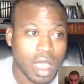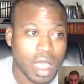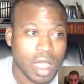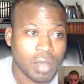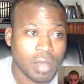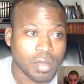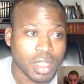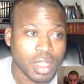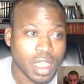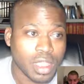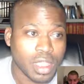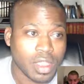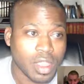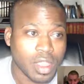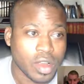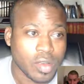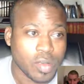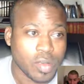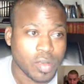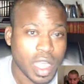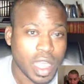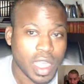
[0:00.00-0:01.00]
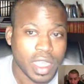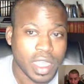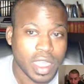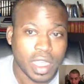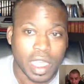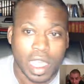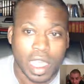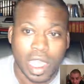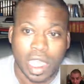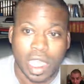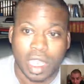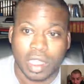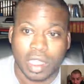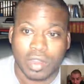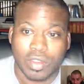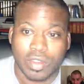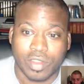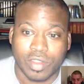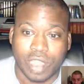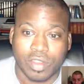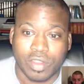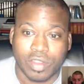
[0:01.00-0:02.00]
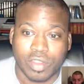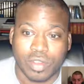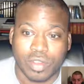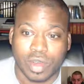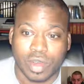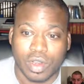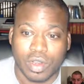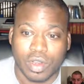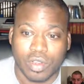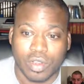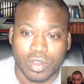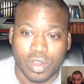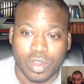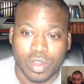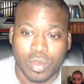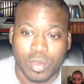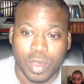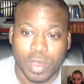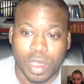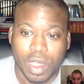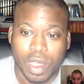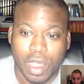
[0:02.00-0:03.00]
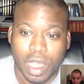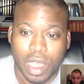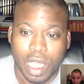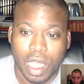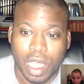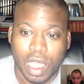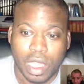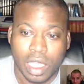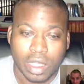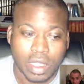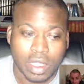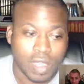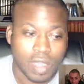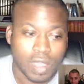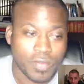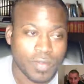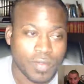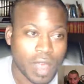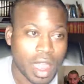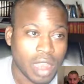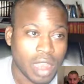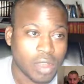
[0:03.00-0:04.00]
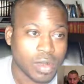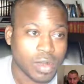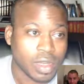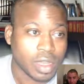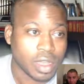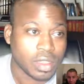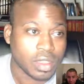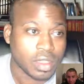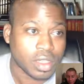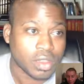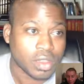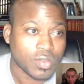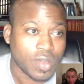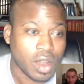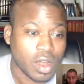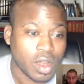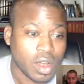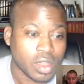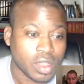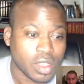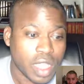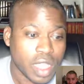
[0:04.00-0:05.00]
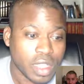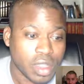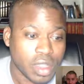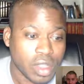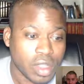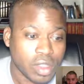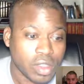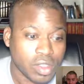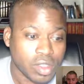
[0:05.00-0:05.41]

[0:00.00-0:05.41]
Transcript: get Thermite, and stay tuned in the group and keep following us as far as that goes.